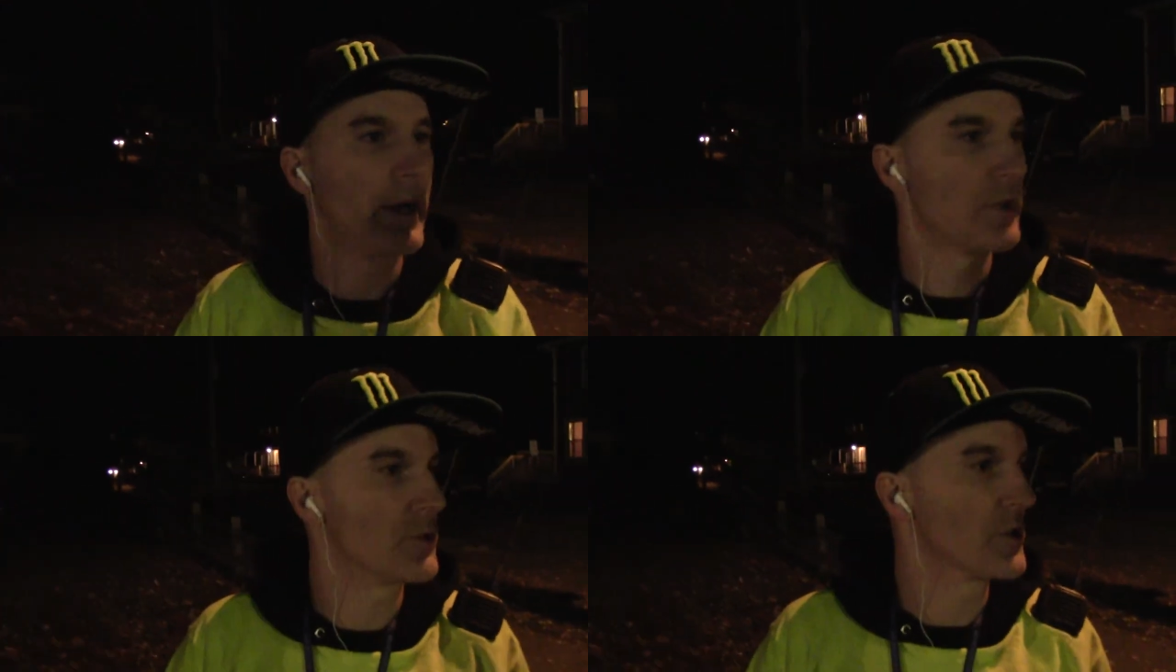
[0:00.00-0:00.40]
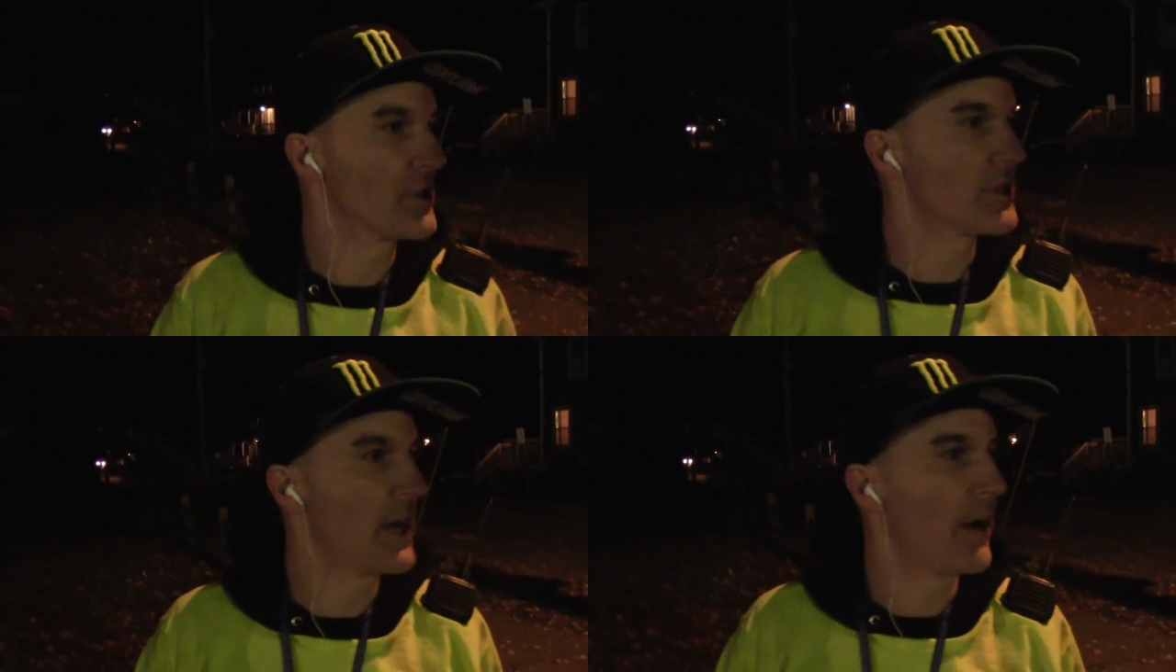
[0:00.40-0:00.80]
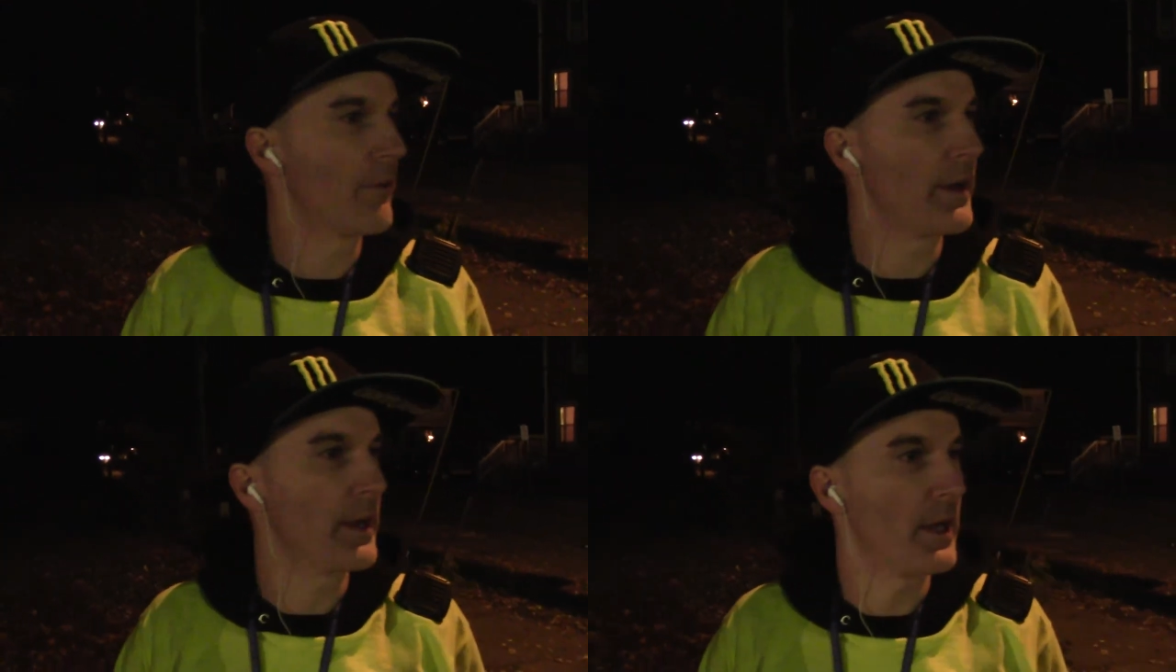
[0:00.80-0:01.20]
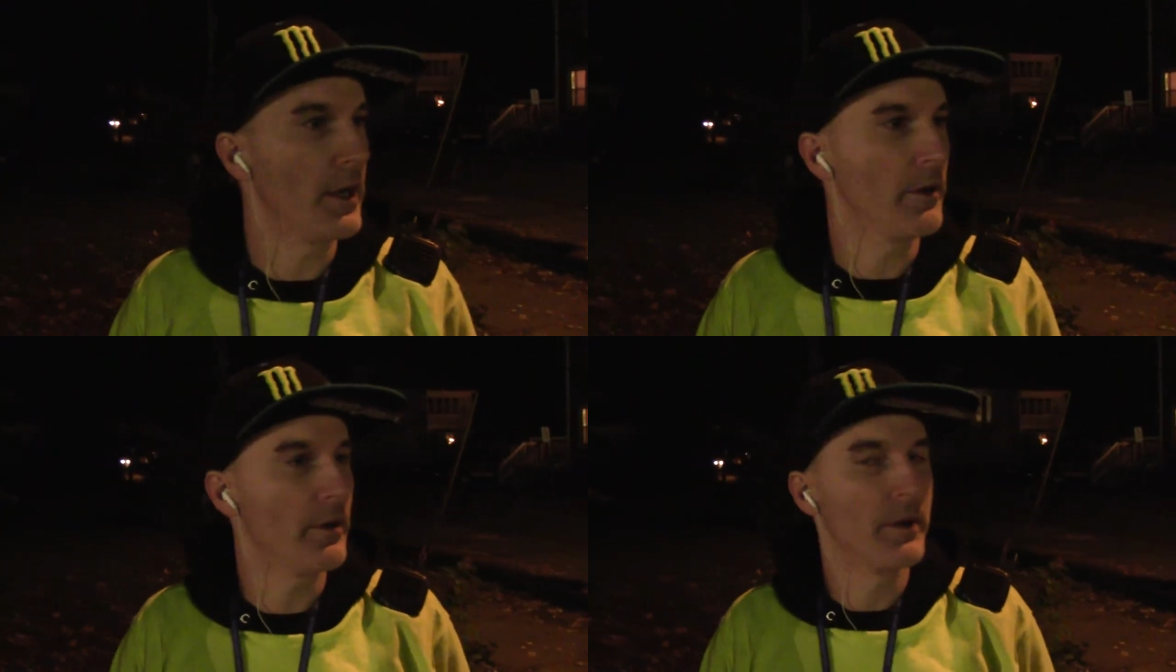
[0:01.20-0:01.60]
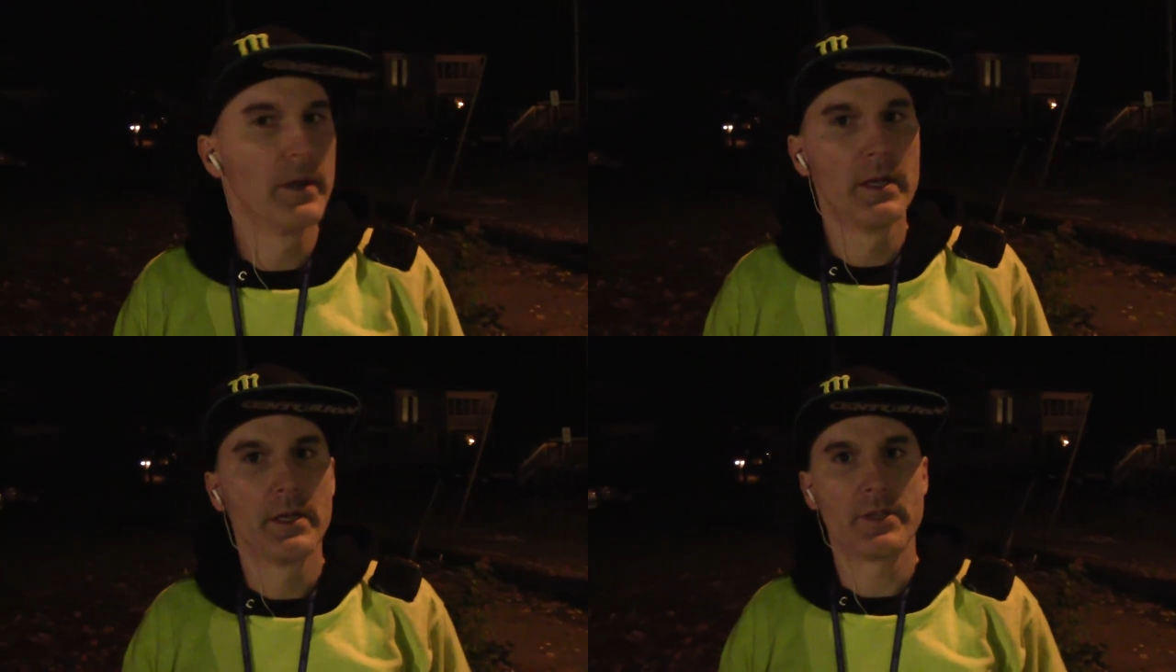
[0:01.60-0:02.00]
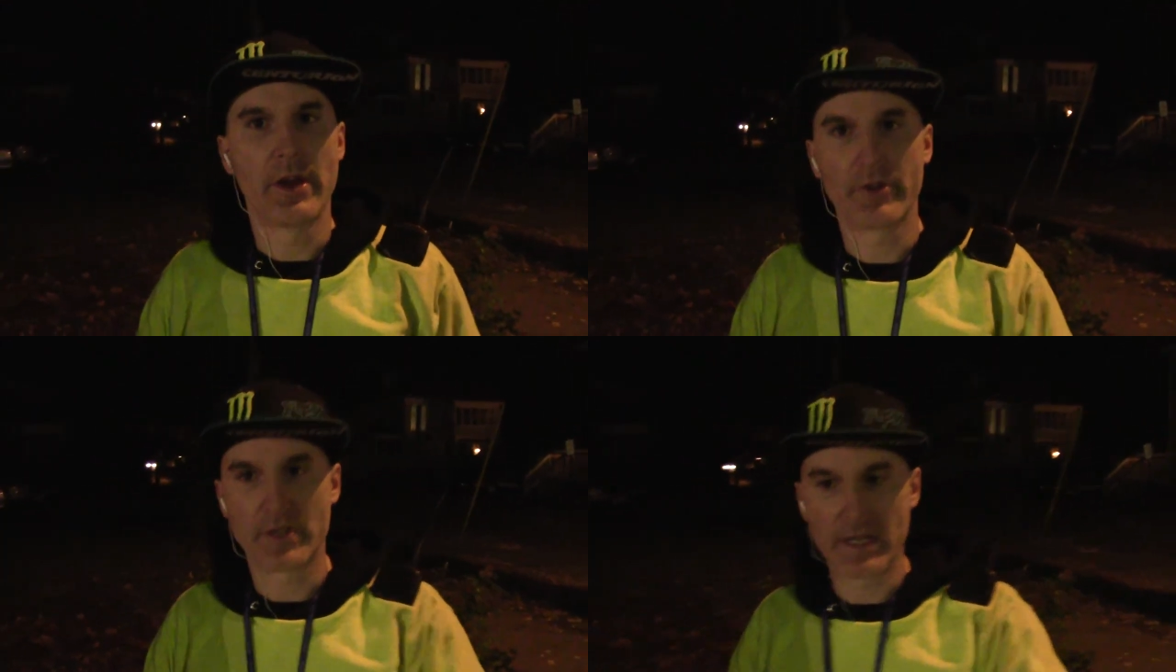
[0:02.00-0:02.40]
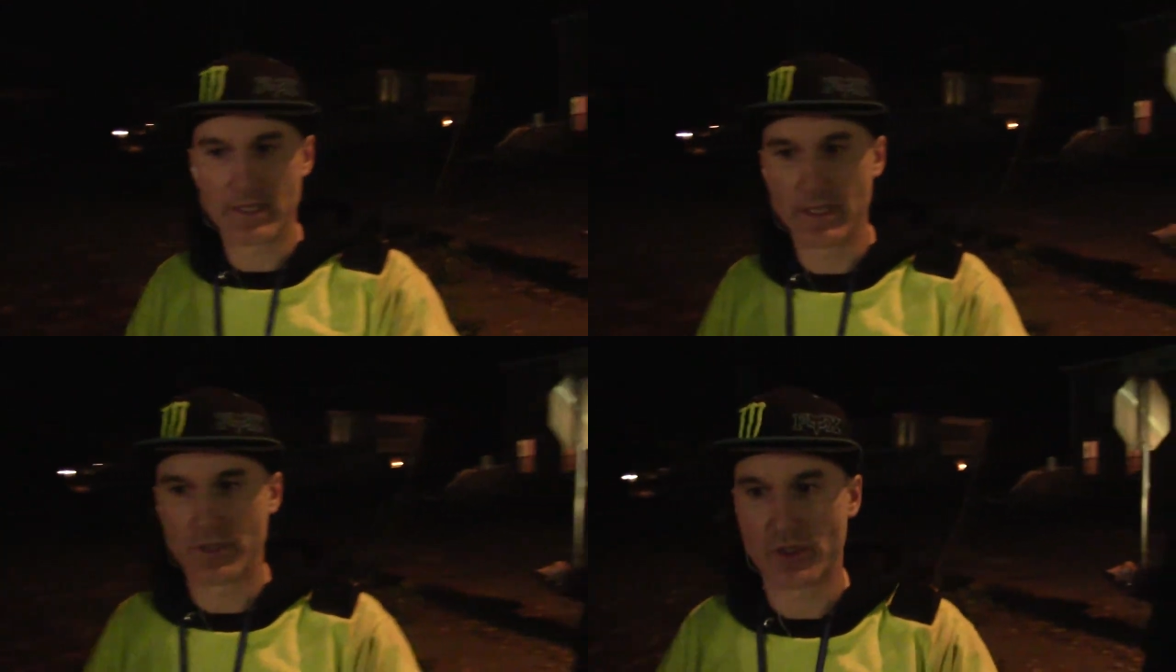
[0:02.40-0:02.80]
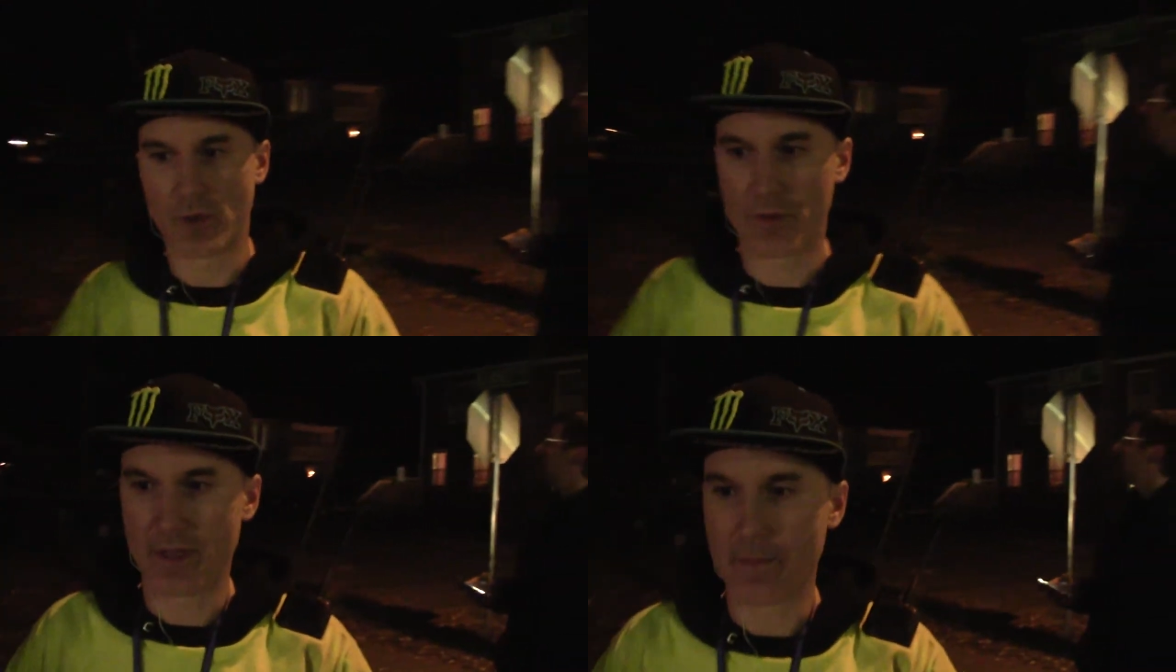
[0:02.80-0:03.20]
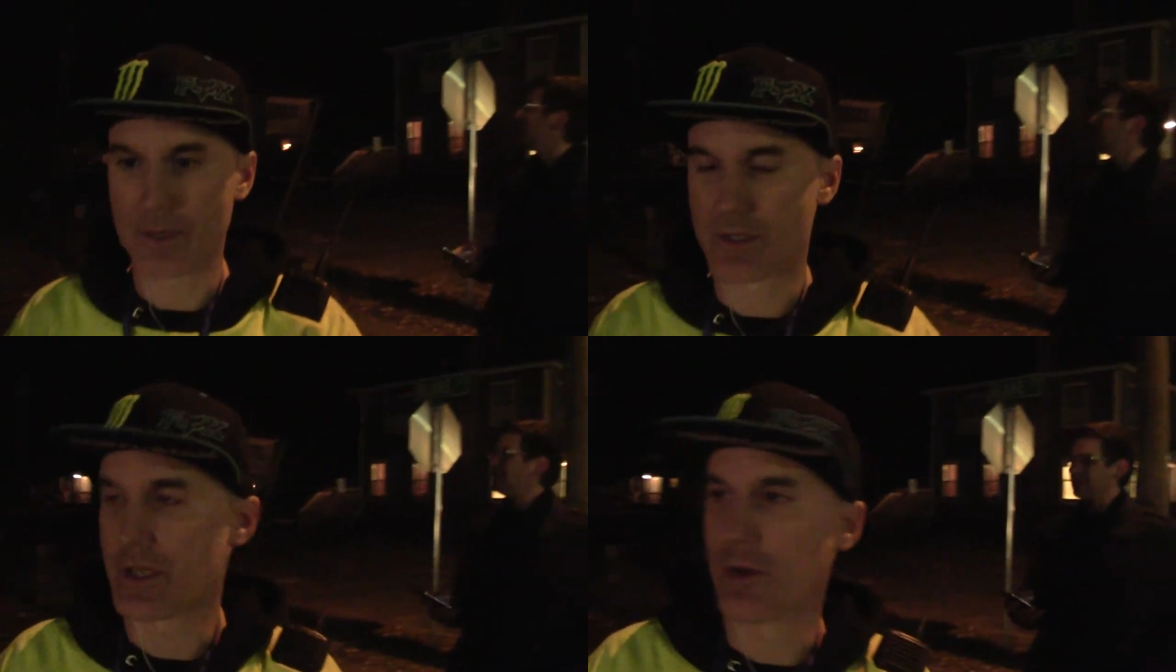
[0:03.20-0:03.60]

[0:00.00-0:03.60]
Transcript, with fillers: I usually start right here, and Derrick J does his own thing because he